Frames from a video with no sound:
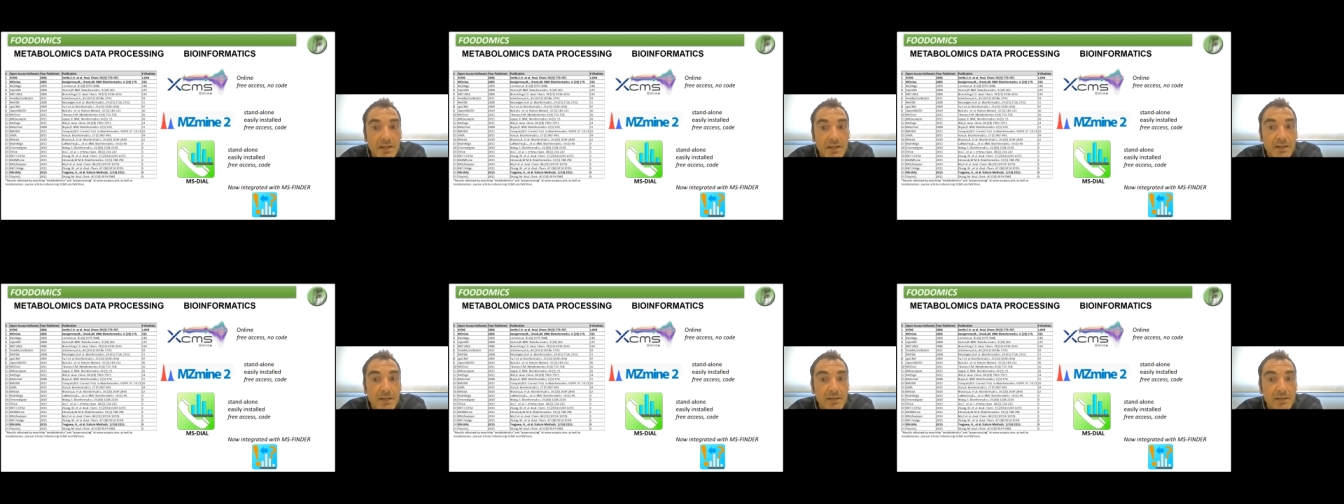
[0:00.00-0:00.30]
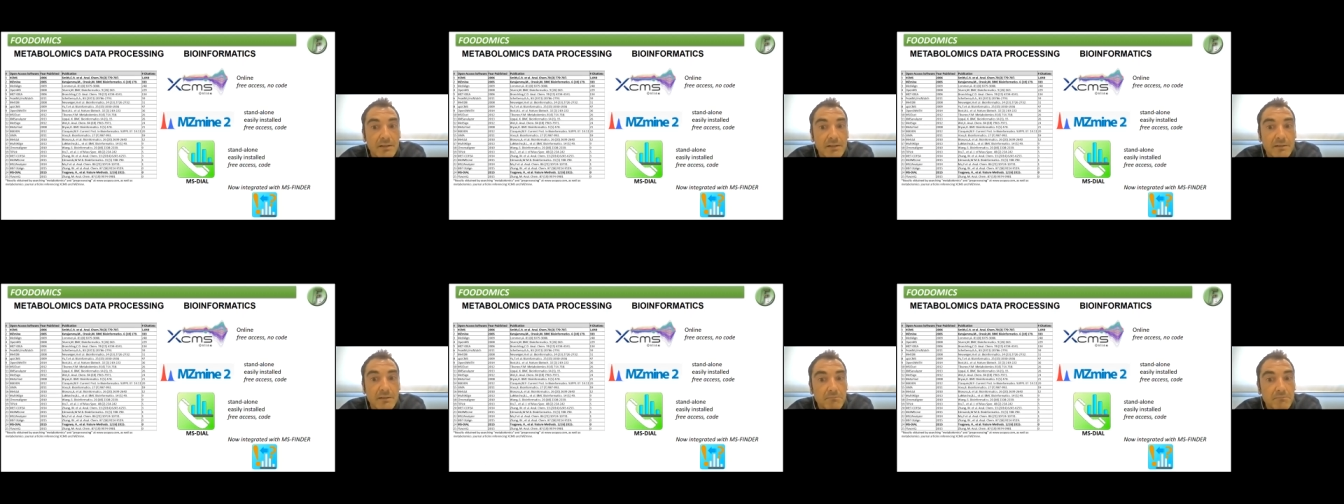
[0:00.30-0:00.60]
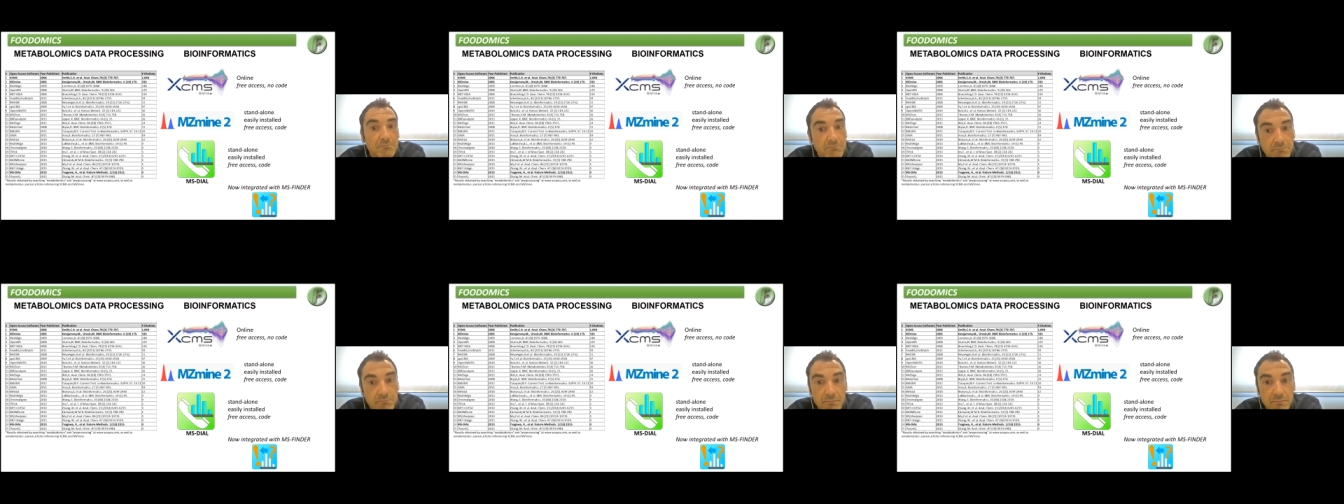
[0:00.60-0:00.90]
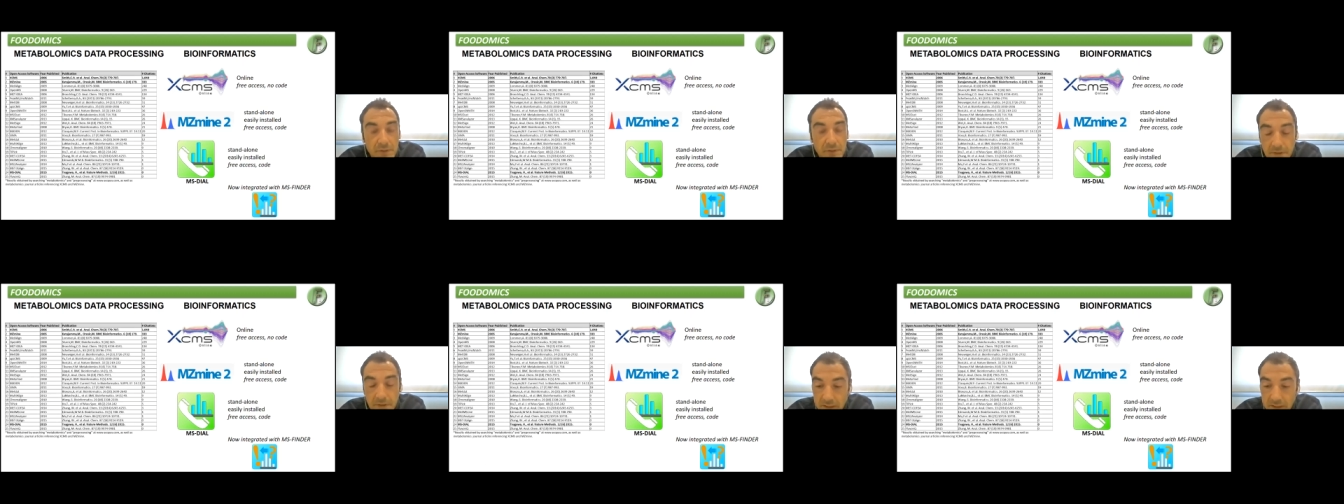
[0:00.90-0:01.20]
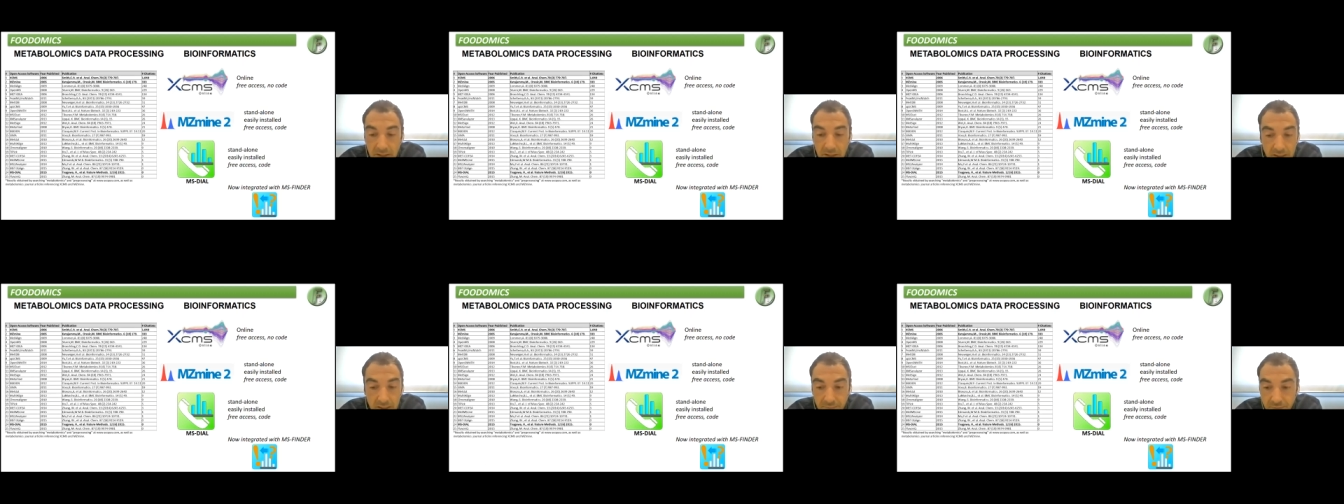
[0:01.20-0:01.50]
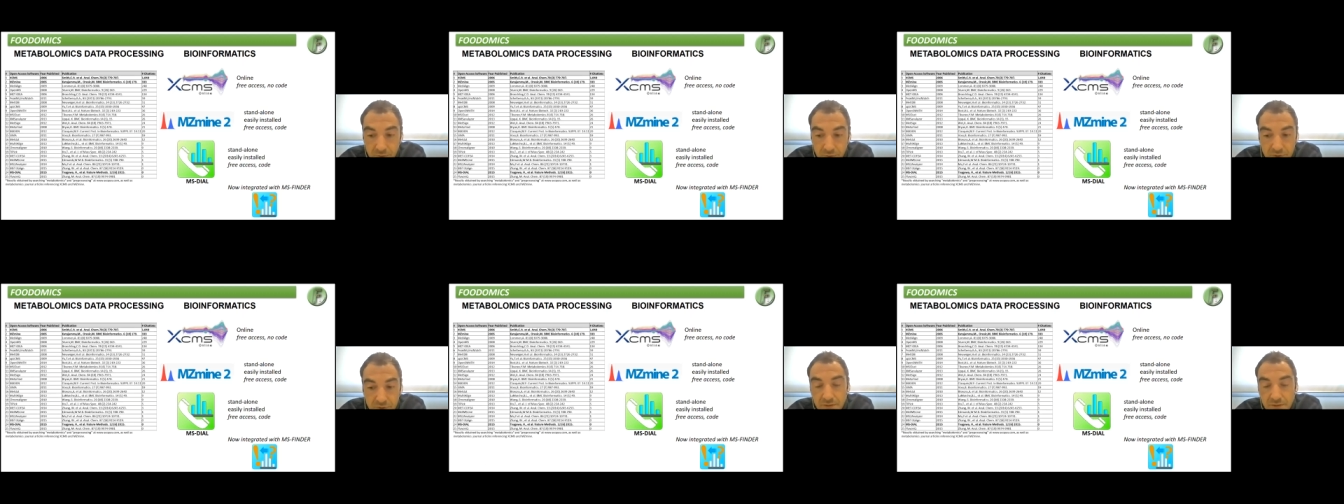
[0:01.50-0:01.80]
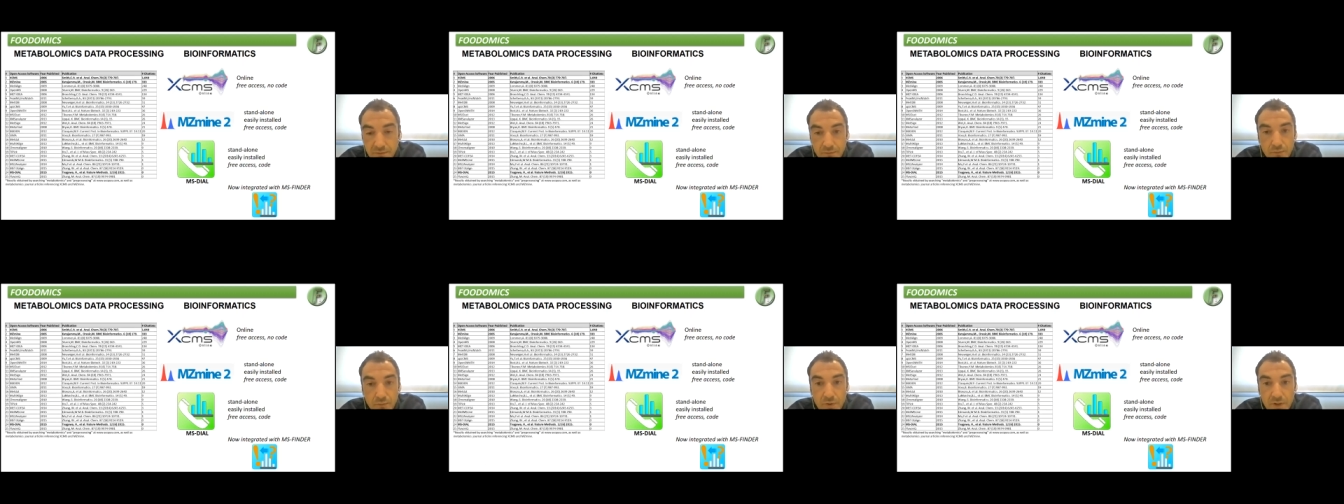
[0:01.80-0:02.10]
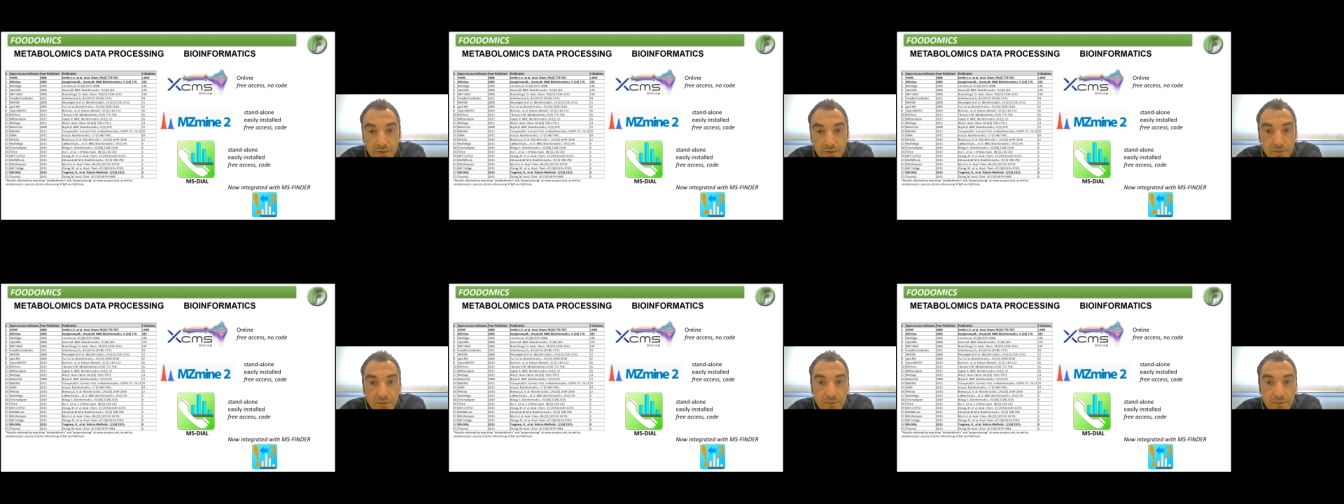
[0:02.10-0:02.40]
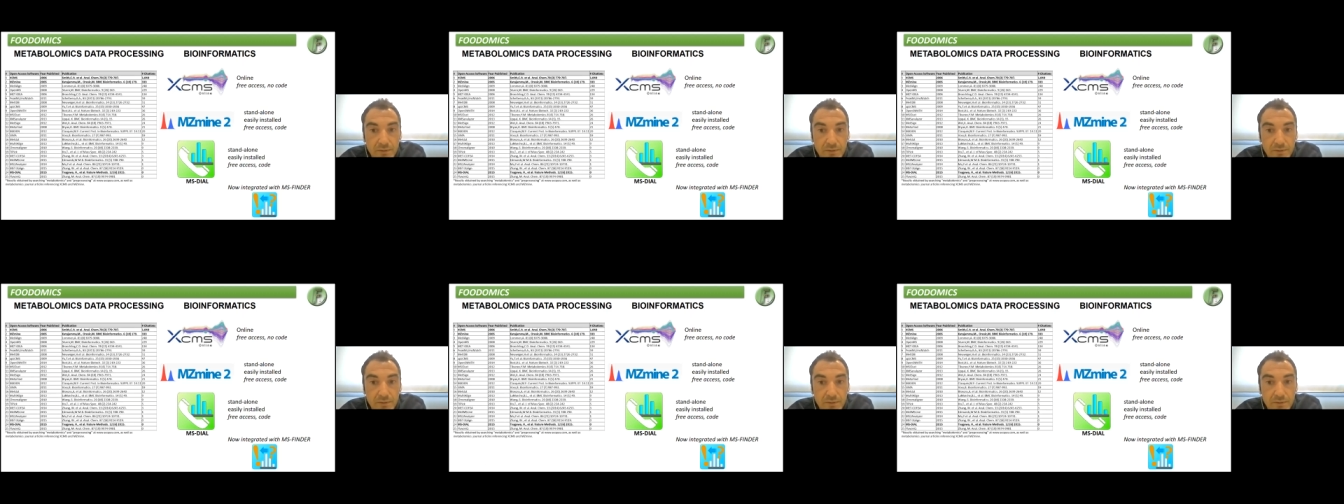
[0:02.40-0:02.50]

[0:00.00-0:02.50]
And uh, I have used it quite